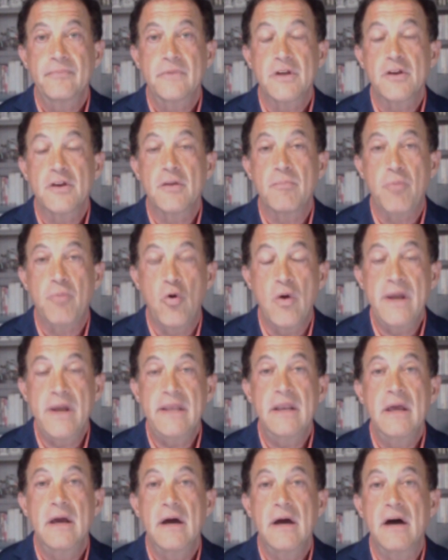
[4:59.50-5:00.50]
to the
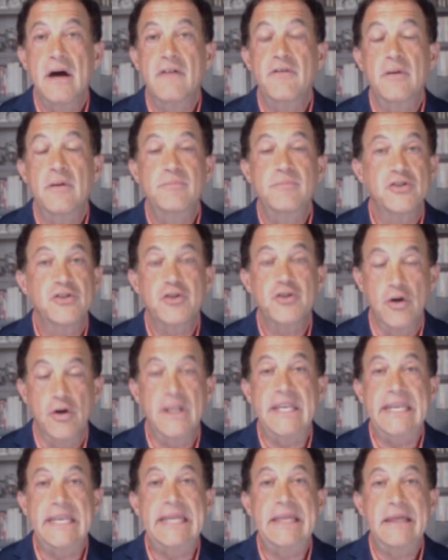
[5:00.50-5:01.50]
point of
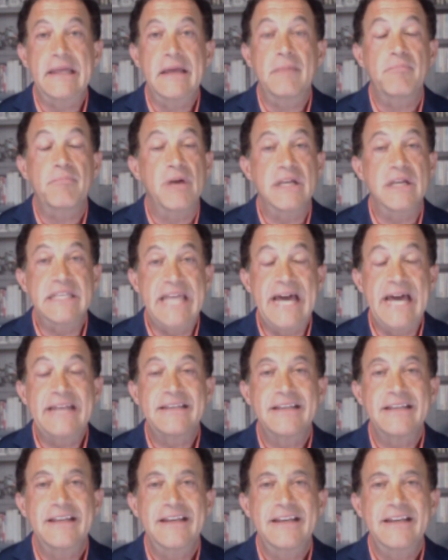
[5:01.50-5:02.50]
absurdity. But
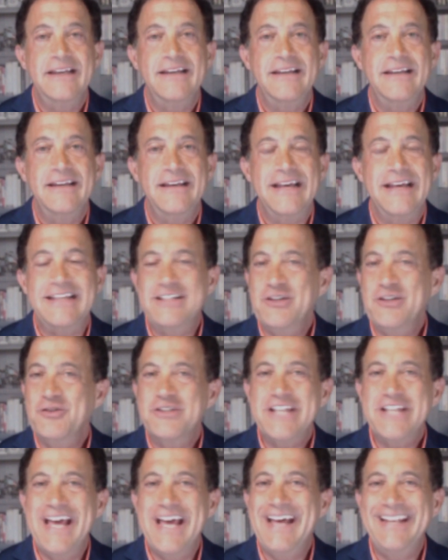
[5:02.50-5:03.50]
yet, as you
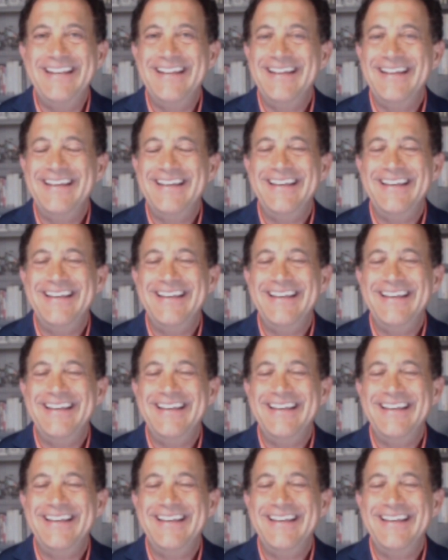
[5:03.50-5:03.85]
said,